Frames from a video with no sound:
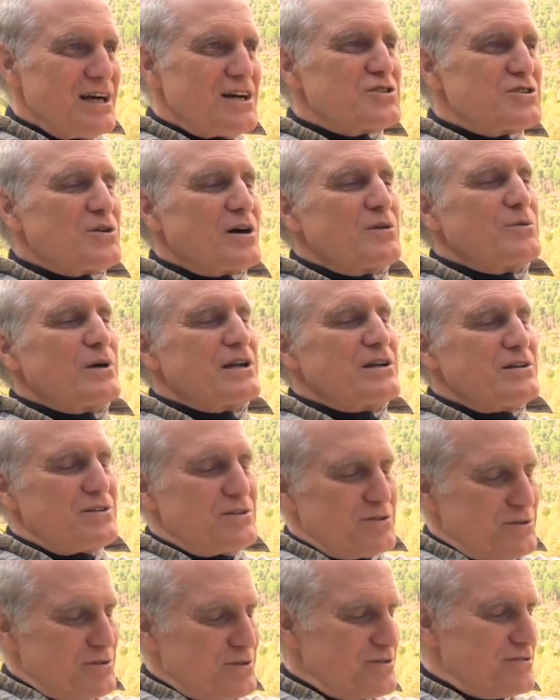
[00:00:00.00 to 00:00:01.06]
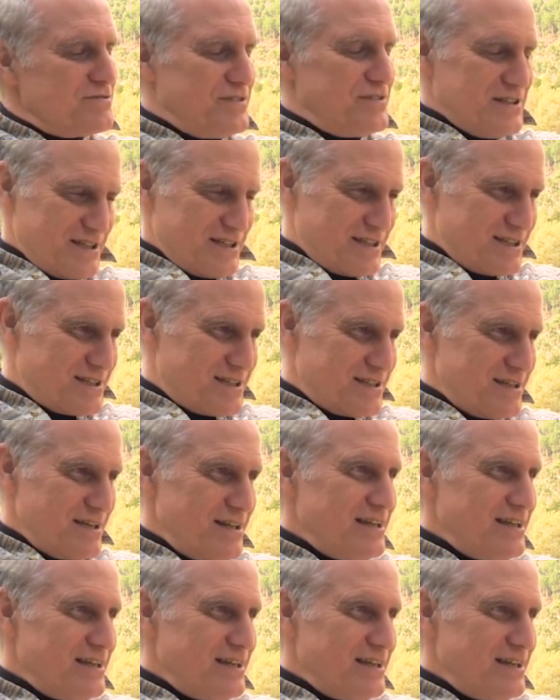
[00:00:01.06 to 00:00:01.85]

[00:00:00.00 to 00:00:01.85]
So I went into physics